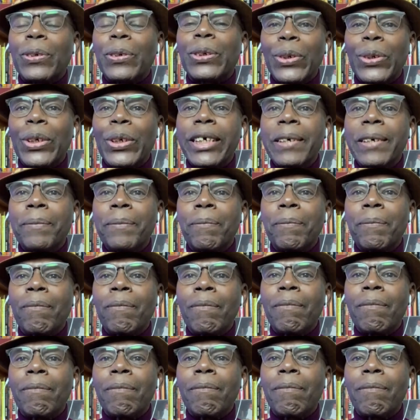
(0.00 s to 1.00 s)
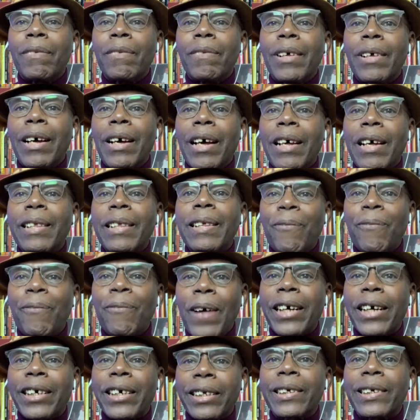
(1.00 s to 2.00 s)
story are the
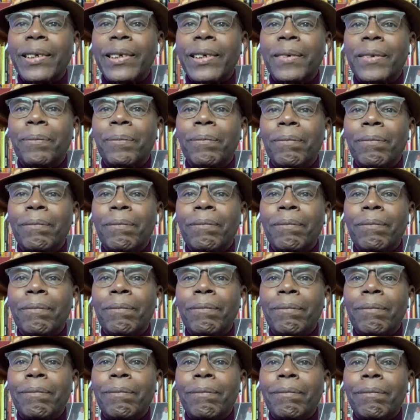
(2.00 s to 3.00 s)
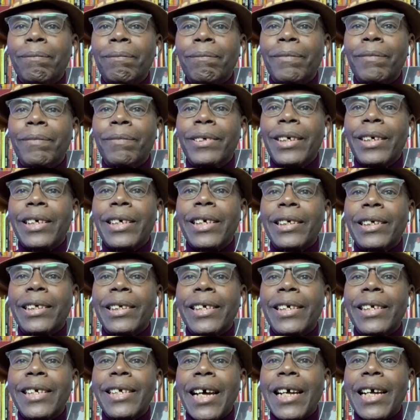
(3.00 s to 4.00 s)
facts. It is
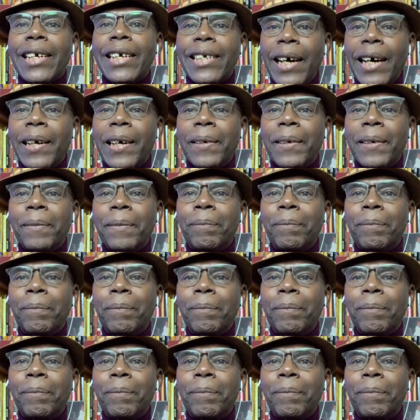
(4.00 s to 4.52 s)
the data.